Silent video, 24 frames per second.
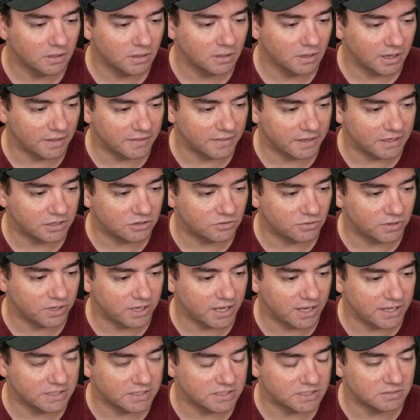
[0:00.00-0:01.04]
I then
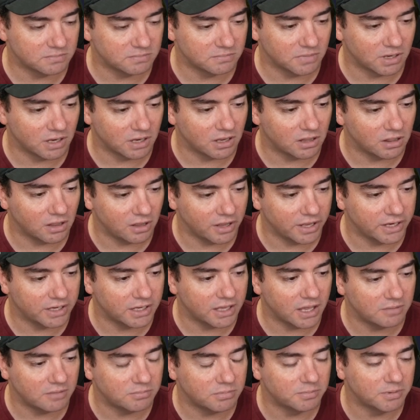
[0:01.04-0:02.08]
create some client
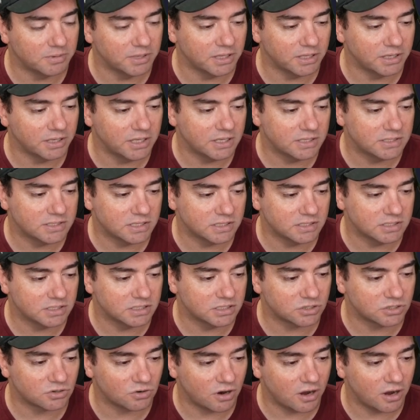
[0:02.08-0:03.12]
capabilities that
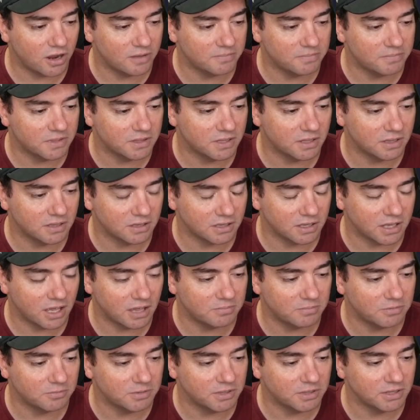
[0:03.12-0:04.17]
describe the
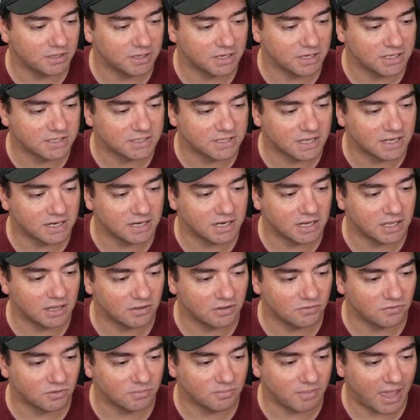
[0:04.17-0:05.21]
capabilities that
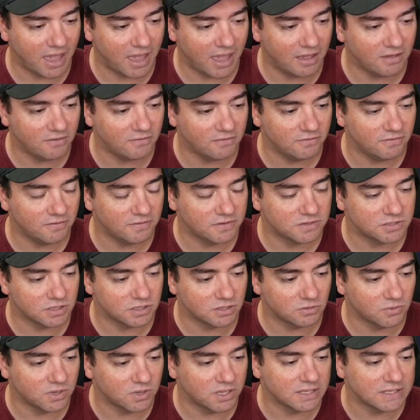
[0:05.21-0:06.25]
Neovim have so
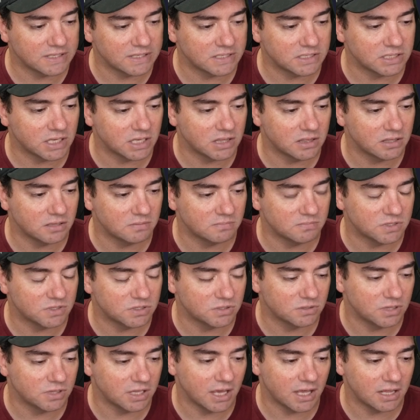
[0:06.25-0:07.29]
that we can send them
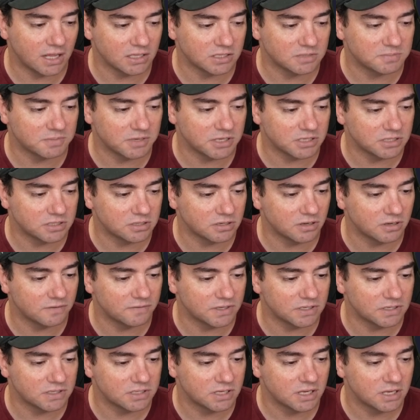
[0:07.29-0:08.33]
to the LSP
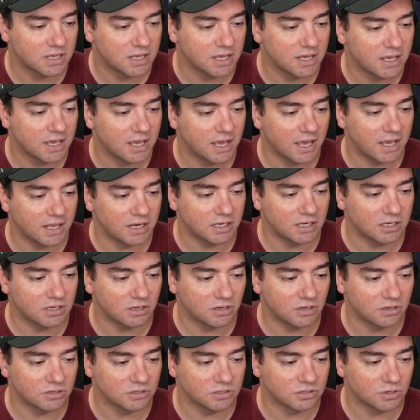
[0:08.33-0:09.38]
servers and it
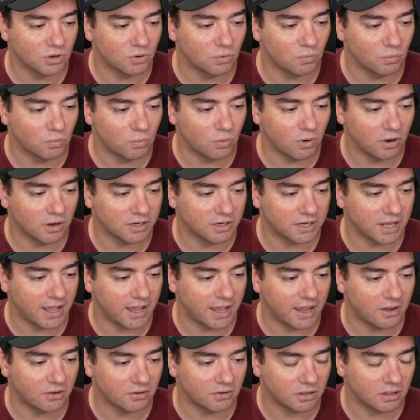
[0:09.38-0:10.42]
knows what
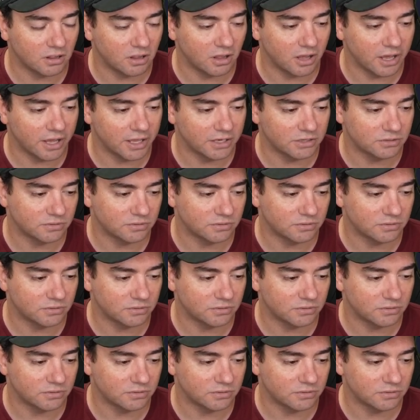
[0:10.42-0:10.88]
our client